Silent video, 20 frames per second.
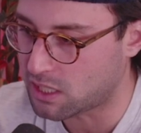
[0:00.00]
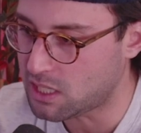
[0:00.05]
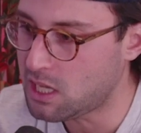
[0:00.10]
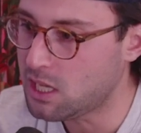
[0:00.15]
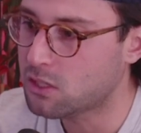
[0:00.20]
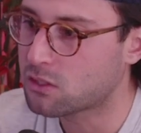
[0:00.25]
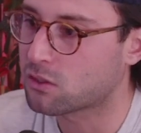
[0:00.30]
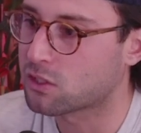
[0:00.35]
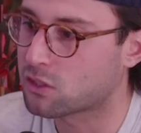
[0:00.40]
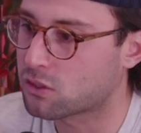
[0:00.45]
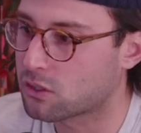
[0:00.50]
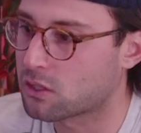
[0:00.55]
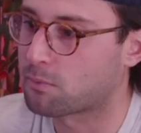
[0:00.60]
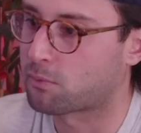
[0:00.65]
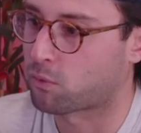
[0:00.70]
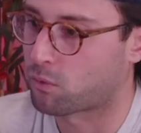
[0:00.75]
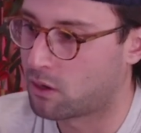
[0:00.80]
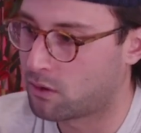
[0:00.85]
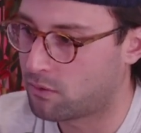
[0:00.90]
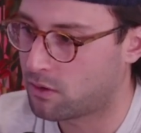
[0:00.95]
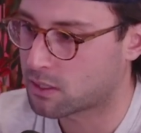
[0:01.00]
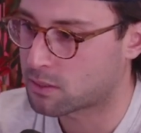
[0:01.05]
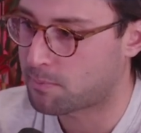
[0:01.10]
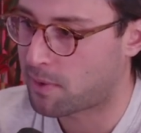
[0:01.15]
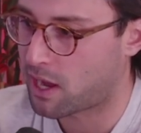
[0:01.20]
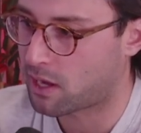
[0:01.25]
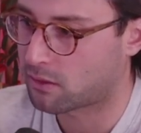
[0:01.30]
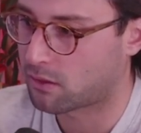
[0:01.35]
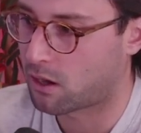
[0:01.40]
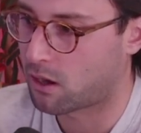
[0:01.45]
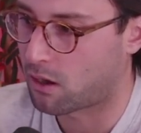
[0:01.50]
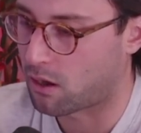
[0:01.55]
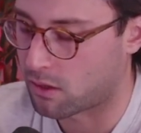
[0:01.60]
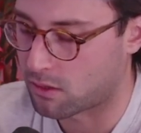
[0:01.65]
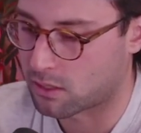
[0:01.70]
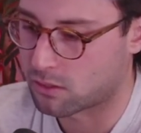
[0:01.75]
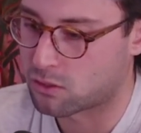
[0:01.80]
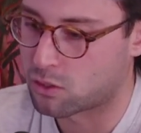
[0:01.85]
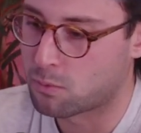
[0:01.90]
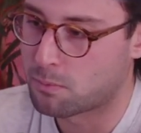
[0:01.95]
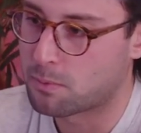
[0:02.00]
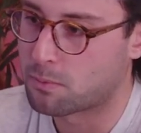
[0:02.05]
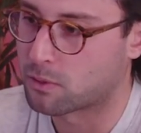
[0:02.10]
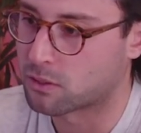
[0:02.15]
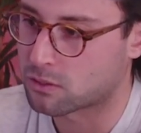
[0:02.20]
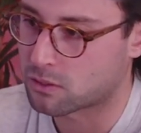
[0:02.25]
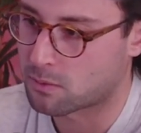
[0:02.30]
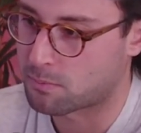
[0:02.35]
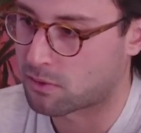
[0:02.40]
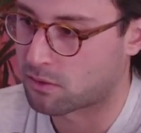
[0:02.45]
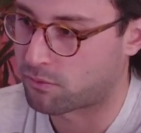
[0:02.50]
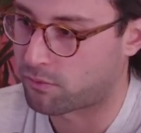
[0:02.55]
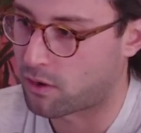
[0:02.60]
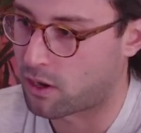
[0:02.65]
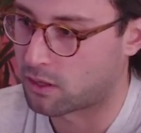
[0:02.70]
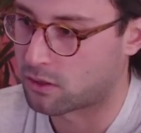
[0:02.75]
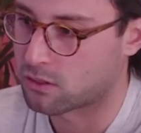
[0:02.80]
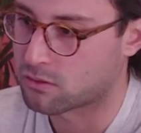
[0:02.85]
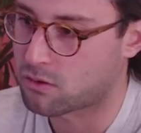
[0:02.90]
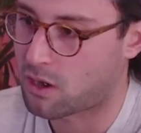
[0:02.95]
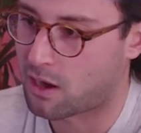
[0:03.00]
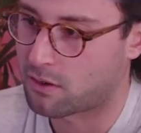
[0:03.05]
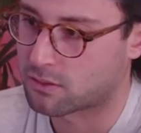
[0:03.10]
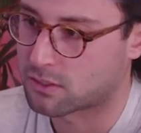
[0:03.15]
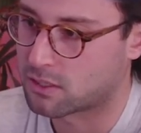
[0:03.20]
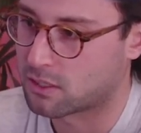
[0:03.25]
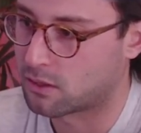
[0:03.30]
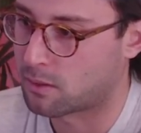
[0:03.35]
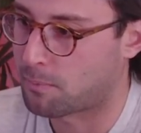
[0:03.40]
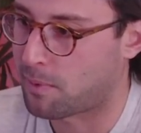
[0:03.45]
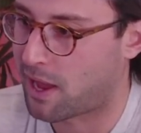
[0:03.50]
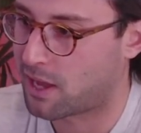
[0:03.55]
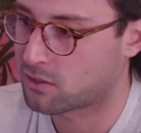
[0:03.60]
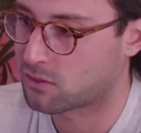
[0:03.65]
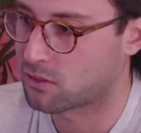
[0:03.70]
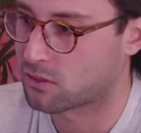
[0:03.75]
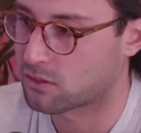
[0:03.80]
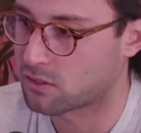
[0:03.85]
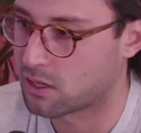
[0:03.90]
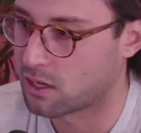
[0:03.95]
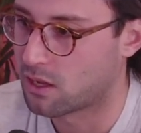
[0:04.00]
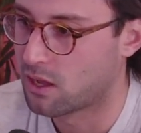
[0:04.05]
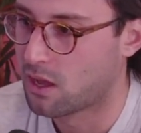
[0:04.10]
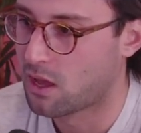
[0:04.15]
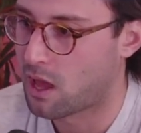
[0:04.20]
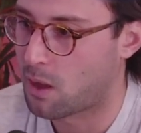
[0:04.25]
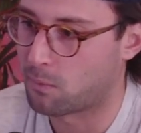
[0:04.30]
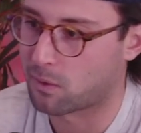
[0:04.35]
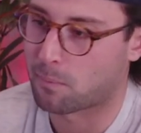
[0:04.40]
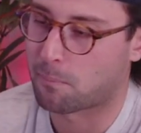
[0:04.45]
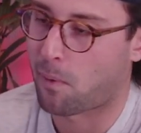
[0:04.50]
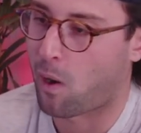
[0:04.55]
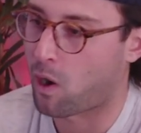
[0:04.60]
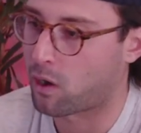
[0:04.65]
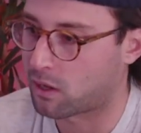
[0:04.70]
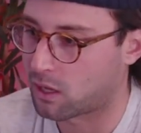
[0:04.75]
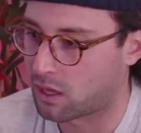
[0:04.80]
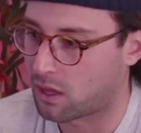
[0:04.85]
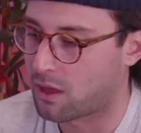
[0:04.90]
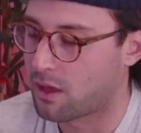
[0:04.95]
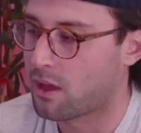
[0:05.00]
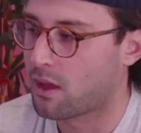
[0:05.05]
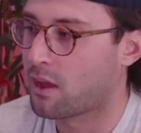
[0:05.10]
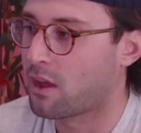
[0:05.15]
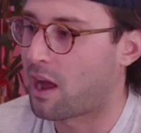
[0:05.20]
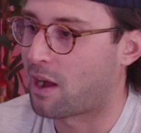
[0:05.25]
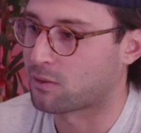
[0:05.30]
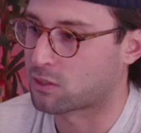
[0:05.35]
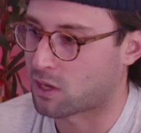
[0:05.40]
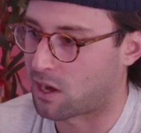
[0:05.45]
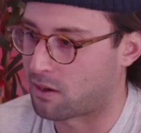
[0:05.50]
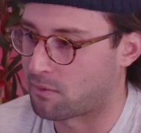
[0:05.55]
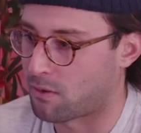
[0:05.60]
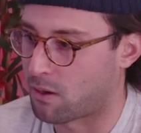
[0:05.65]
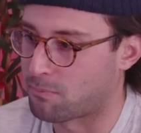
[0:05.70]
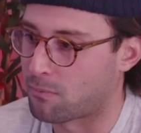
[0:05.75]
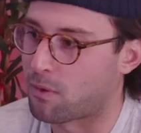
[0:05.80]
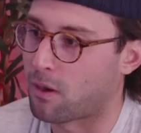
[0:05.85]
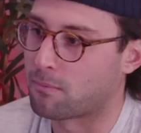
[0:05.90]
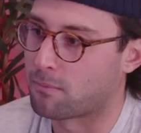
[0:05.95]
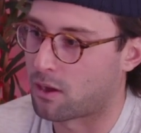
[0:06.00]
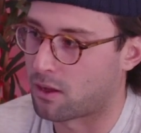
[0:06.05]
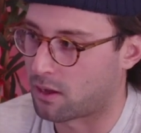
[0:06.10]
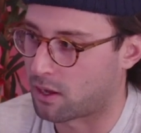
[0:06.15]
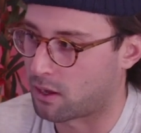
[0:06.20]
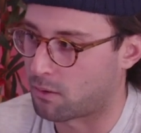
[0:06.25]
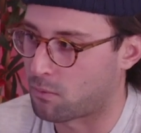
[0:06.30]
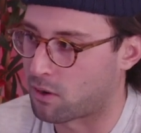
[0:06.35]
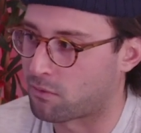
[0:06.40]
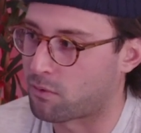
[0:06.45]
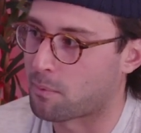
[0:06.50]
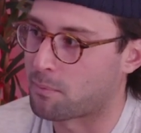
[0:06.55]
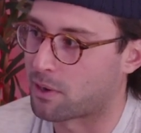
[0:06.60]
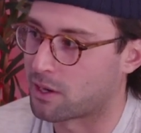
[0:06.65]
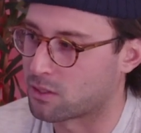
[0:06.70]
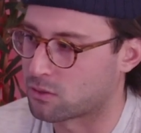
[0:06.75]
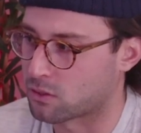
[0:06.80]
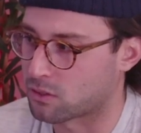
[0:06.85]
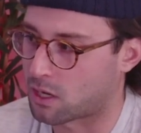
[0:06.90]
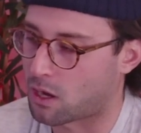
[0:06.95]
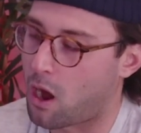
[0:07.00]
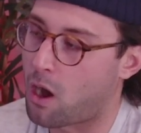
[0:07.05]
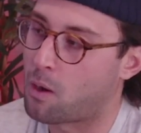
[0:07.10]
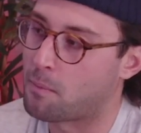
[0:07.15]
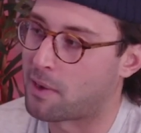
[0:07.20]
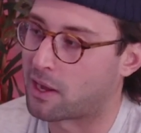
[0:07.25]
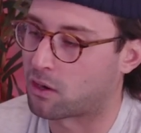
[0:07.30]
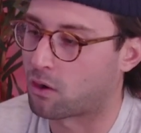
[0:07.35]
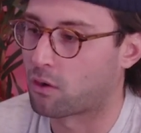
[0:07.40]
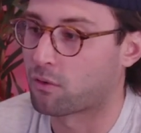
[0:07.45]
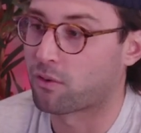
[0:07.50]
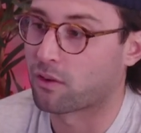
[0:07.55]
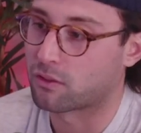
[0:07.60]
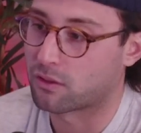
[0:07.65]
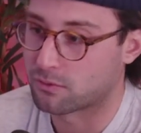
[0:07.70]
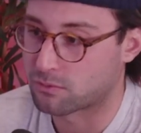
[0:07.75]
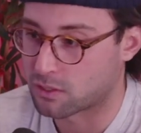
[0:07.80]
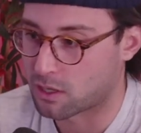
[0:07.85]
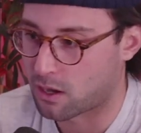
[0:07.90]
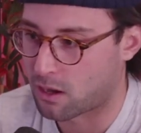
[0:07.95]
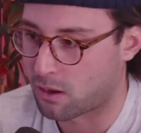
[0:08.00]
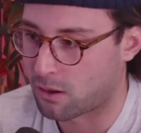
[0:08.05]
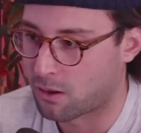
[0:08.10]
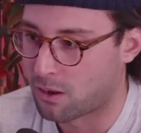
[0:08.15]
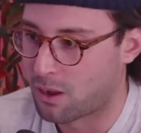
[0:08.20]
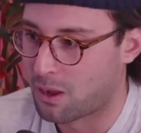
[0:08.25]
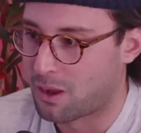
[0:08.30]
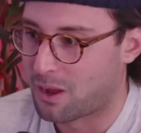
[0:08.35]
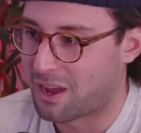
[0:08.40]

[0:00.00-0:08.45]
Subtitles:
We could easily sleep 3 of us back there, and then 2 people could sleep in the front and the driver's seat and the passenger seat. And we could park it outside of, like, one of our buddies was like, my girlfriend lives there.